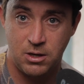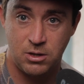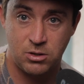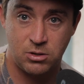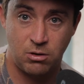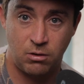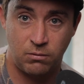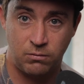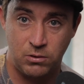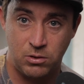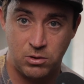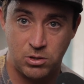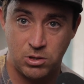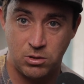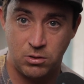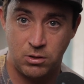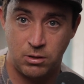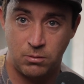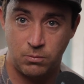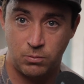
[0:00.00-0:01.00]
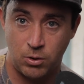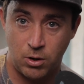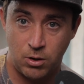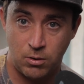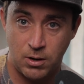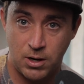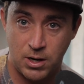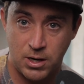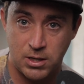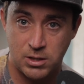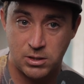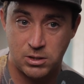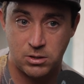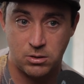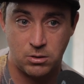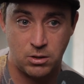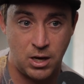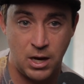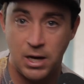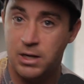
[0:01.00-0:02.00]
So if you're shooting
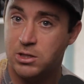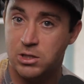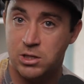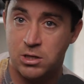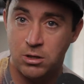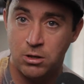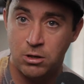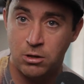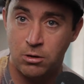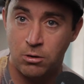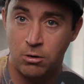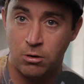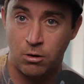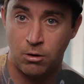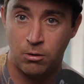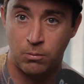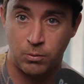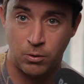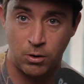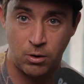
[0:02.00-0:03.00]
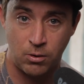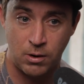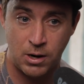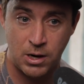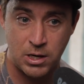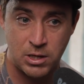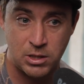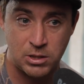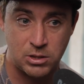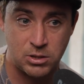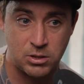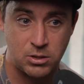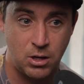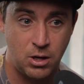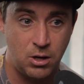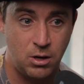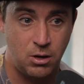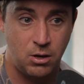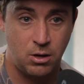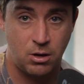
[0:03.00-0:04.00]
ProRes HQ or ProRes
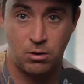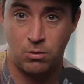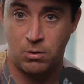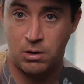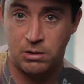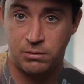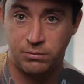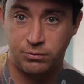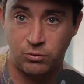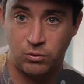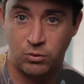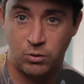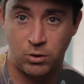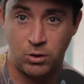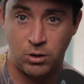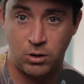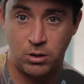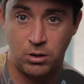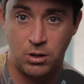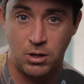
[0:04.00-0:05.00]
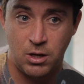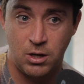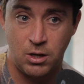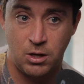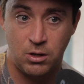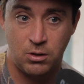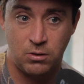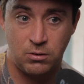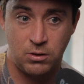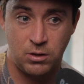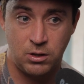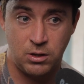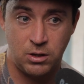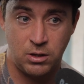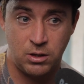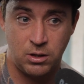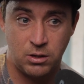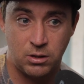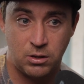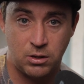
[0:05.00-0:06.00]
Quad 4,
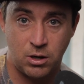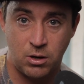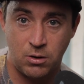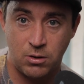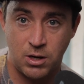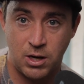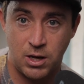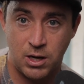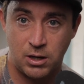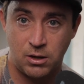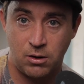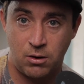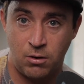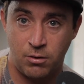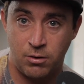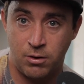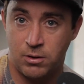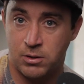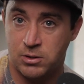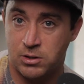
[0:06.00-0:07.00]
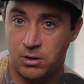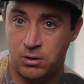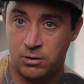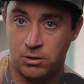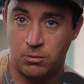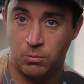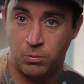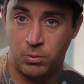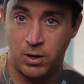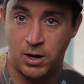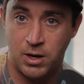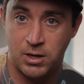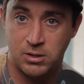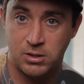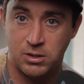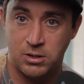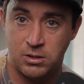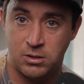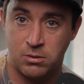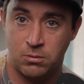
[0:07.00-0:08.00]
the codec, although it's
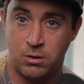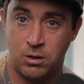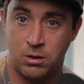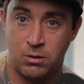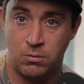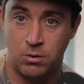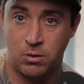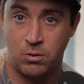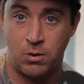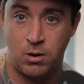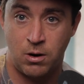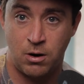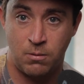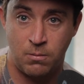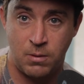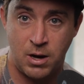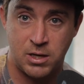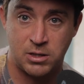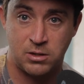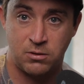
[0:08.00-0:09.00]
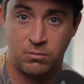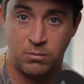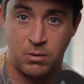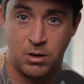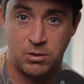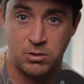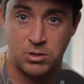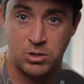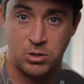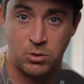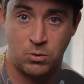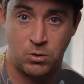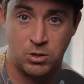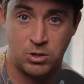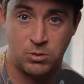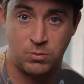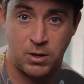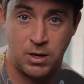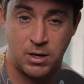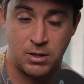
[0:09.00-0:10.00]
uncompressed, is going to require a massive amount of
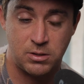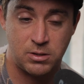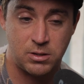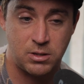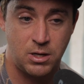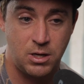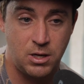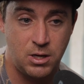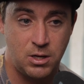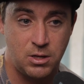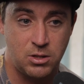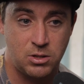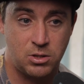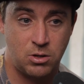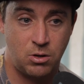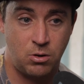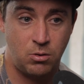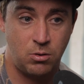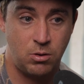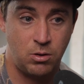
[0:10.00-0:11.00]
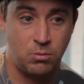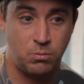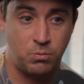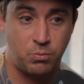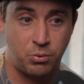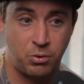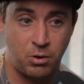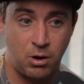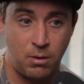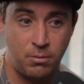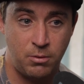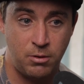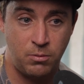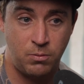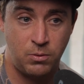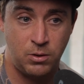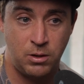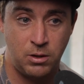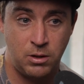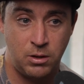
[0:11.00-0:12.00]
storage space. So it'd probably
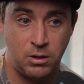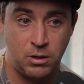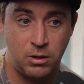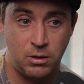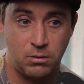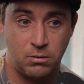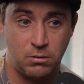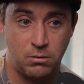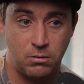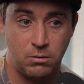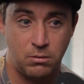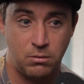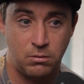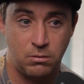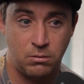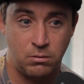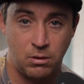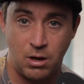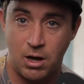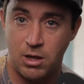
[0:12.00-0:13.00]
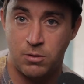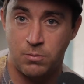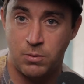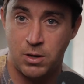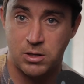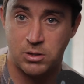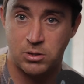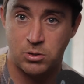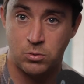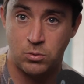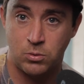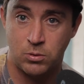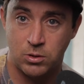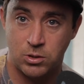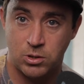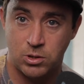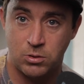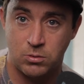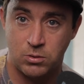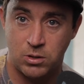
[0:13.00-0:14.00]
be not the best tool
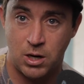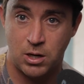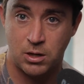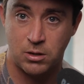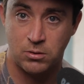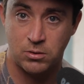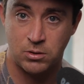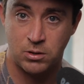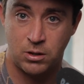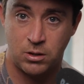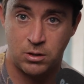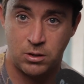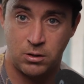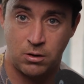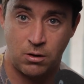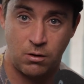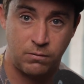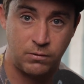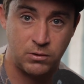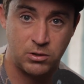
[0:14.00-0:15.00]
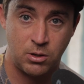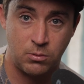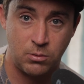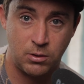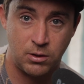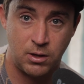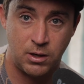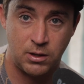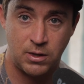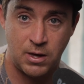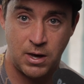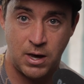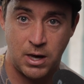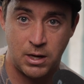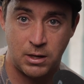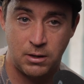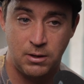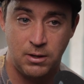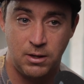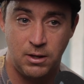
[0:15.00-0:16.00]
to shoot docos on. For something like
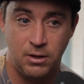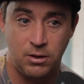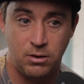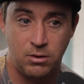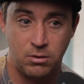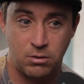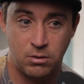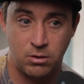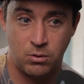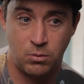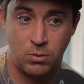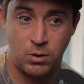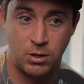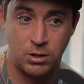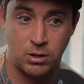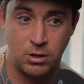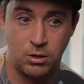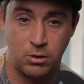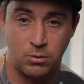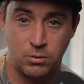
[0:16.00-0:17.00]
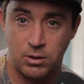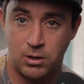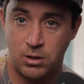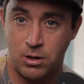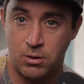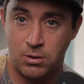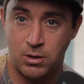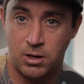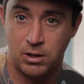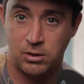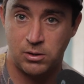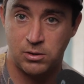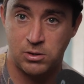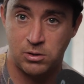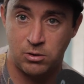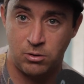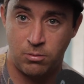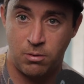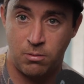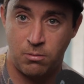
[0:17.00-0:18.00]
that, you're going to want to go with the codec that's
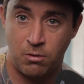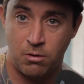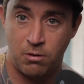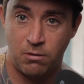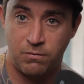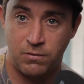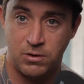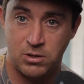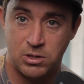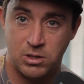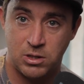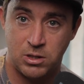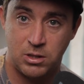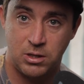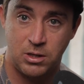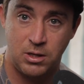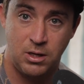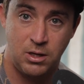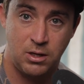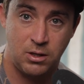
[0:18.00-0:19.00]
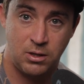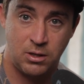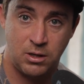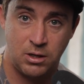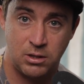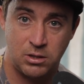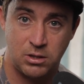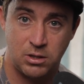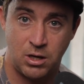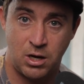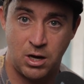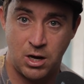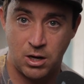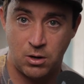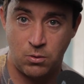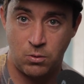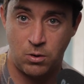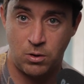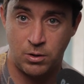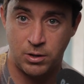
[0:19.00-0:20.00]
a little bit more efficient, that's high
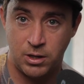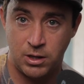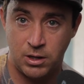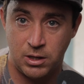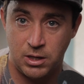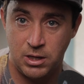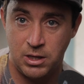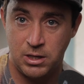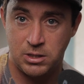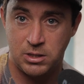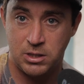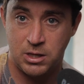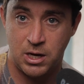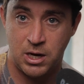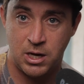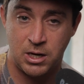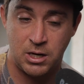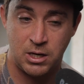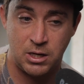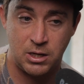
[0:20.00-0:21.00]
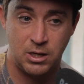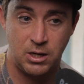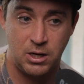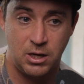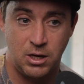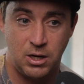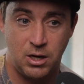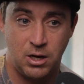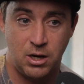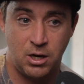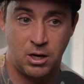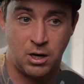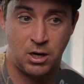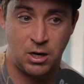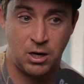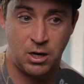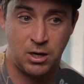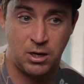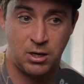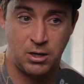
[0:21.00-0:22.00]
quality, easy to edit,
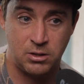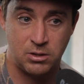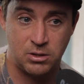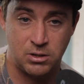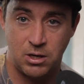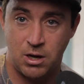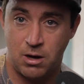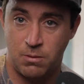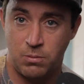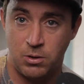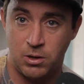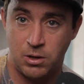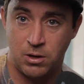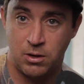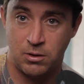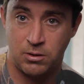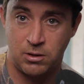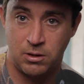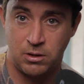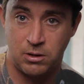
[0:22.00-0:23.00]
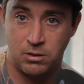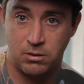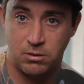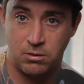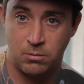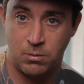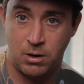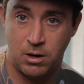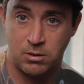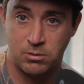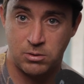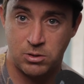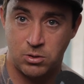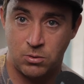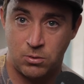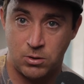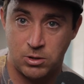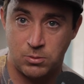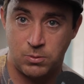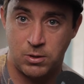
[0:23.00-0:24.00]
and it's not big on the amount of
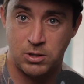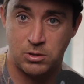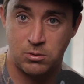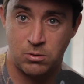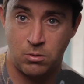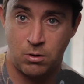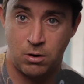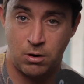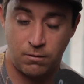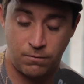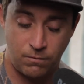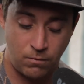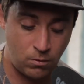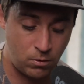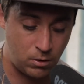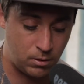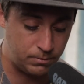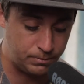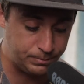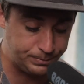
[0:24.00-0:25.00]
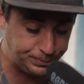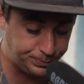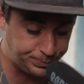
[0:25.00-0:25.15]
storage space required for it.